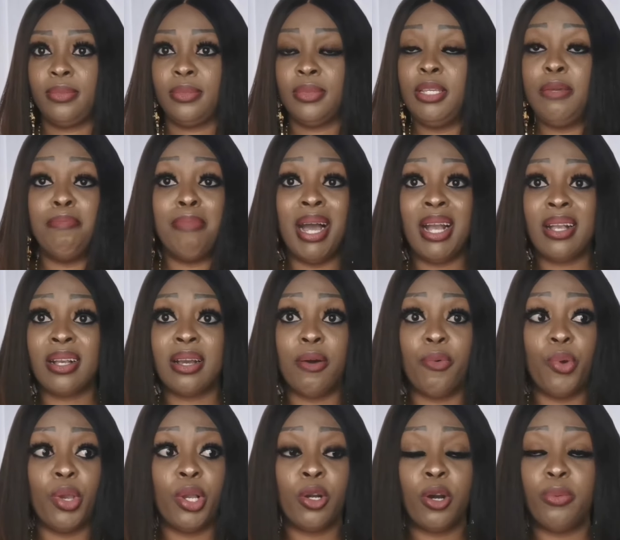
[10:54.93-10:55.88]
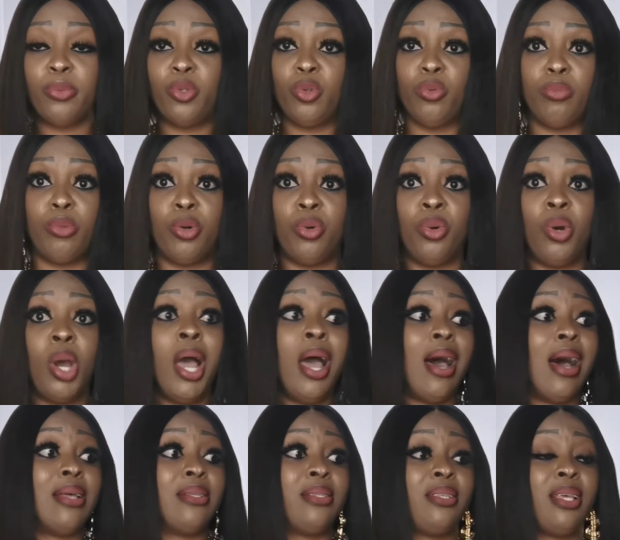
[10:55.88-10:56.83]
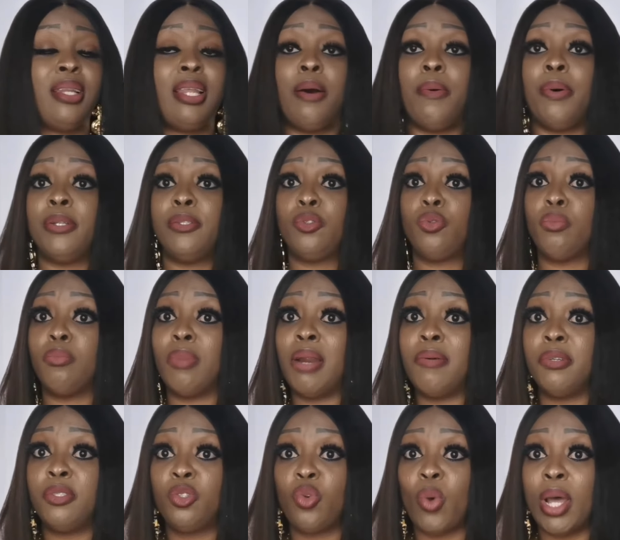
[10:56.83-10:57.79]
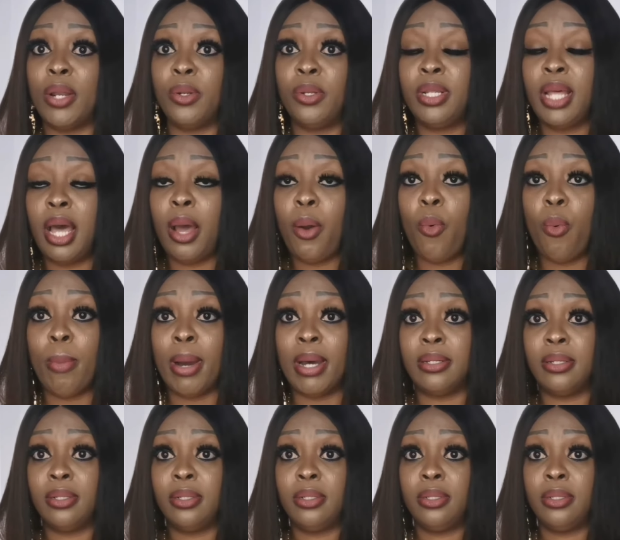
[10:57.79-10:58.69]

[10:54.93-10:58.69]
The man can wake up tomorrow and said, I want to marry to another woman.